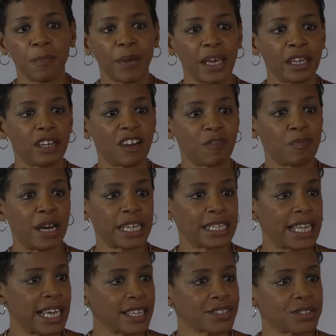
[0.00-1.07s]
paid off my
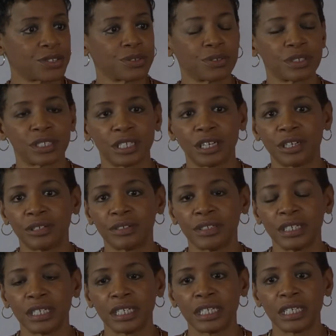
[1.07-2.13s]
last student loan,
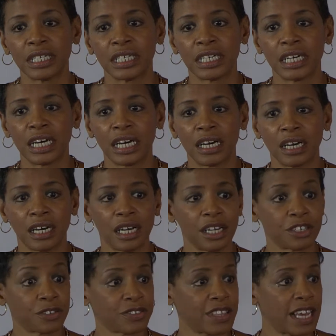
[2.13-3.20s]

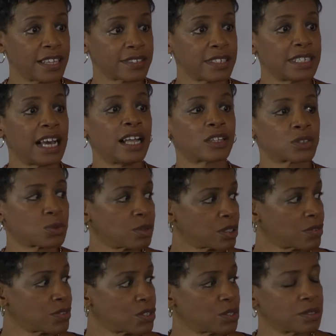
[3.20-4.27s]
$100,000
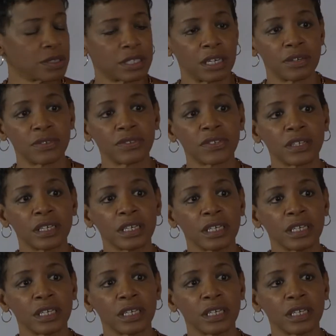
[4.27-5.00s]
worth of student loans.